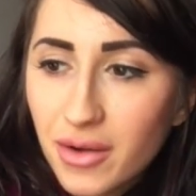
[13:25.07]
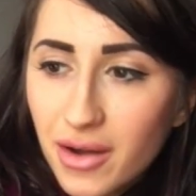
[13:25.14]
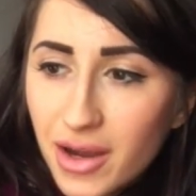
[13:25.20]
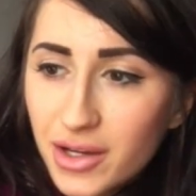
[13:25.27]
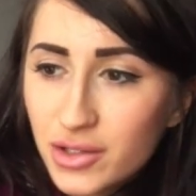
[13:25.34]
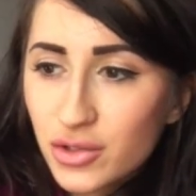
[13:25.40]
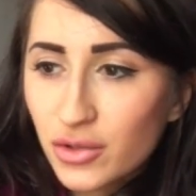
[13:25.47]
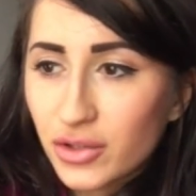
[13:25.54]

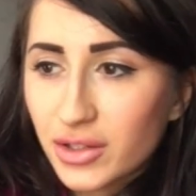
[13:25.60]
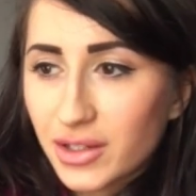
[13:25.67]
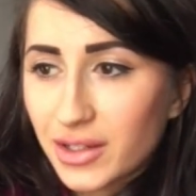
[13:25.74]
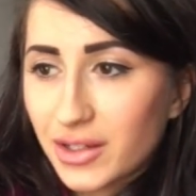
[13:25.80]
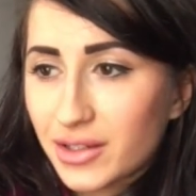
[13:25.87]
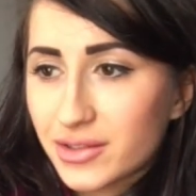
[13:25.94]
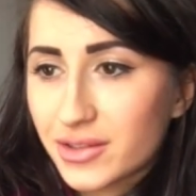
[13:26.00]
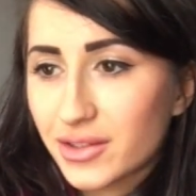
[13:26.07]
I don't
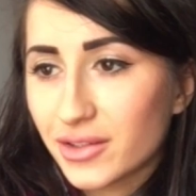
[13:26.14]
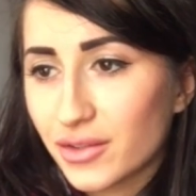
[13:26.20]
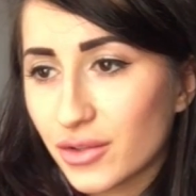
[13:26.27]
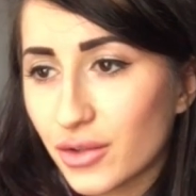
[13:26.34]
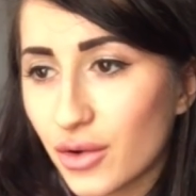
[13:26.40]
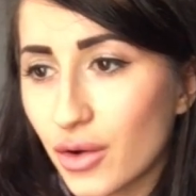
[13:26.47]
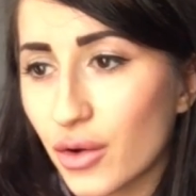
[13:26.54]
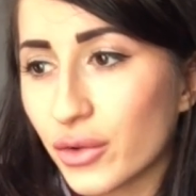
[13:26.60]
eat
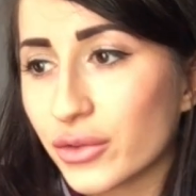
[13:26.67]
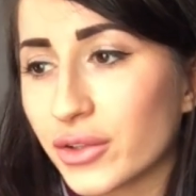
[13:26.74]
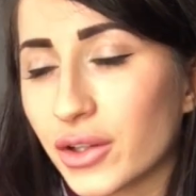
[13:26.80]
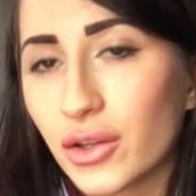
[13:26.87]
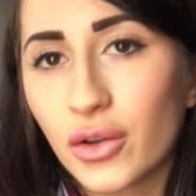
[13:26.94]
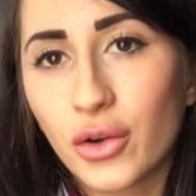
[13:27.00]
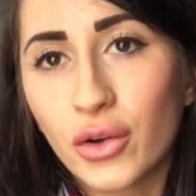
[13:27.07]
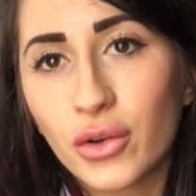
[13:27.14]
on the
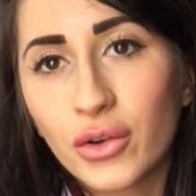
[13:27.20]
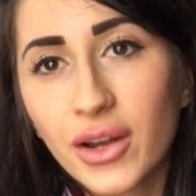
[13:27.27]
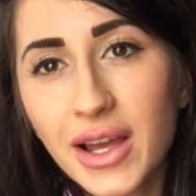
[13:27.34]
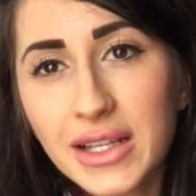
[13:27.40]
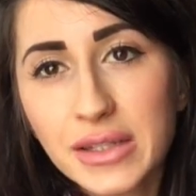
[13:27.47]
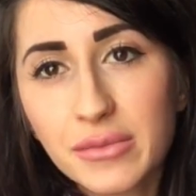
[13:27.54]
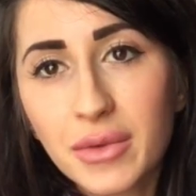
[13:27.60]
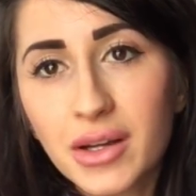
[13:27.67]
go
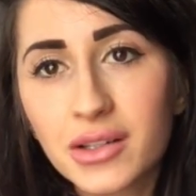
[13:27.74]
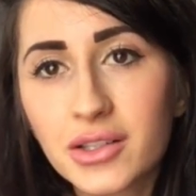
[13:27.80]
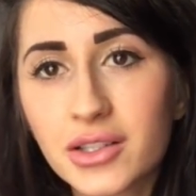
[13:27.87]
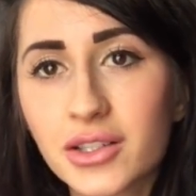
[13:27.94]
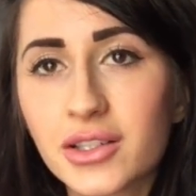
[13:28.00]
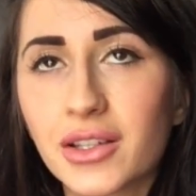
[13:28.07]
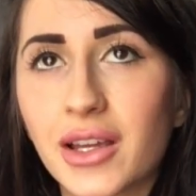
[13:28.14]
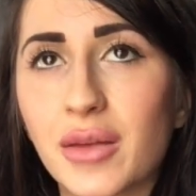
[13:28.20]
as
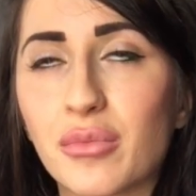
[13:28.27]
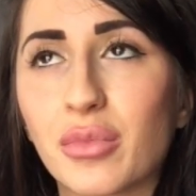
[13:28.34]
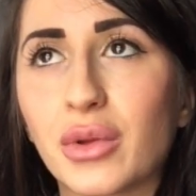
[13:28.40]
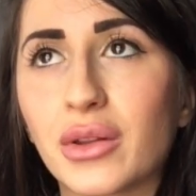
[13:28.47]
much and